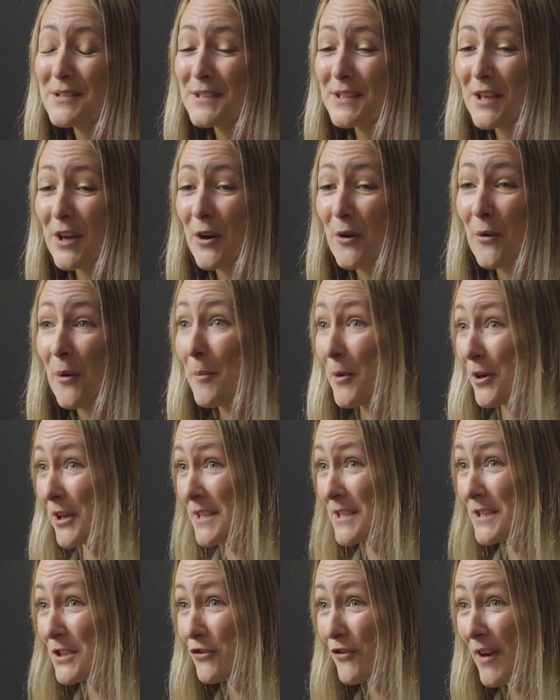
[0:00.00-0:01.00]
So I'm
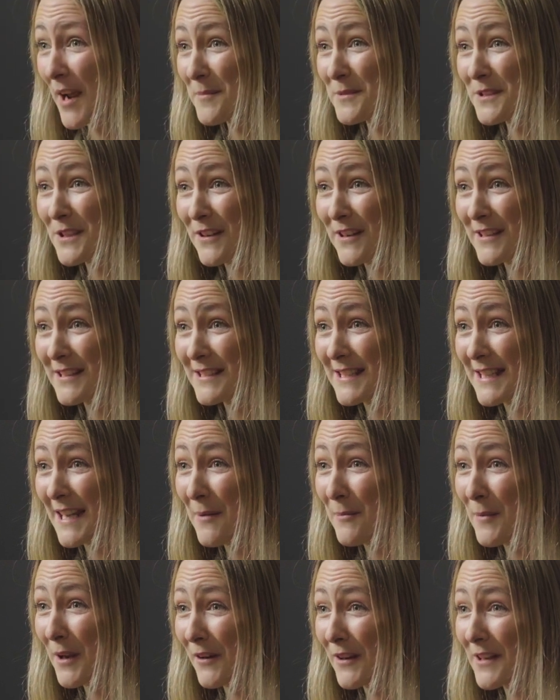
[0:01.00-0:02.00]
on Instagram, so you can
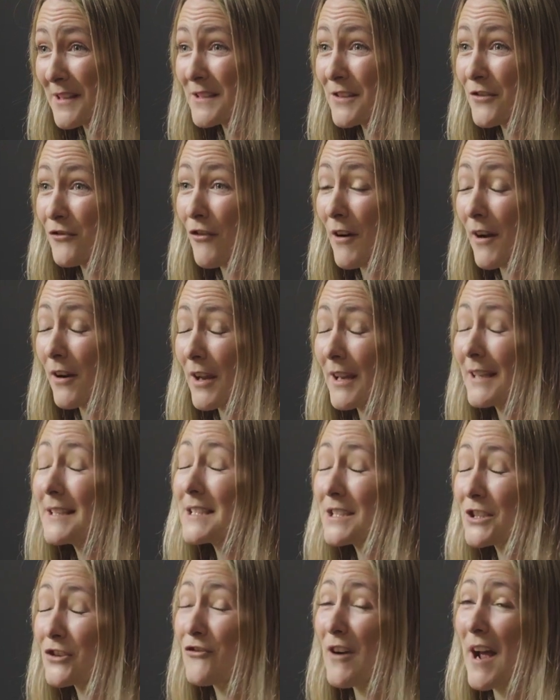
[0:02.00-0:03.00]
DM me on
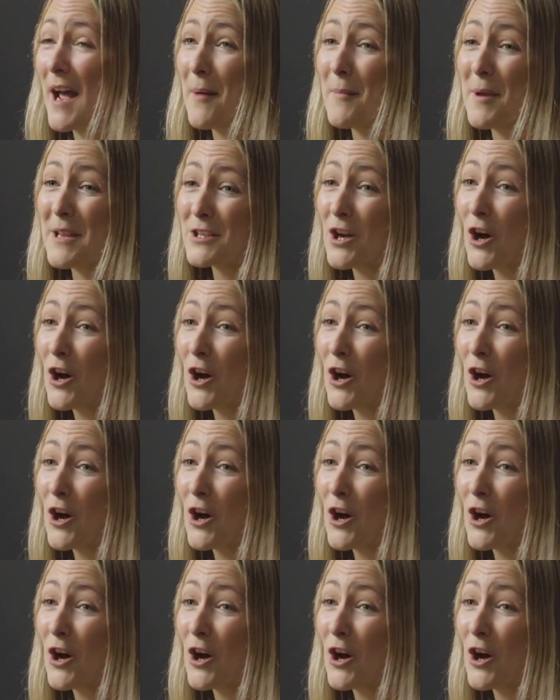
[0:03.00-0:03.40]
Instagram.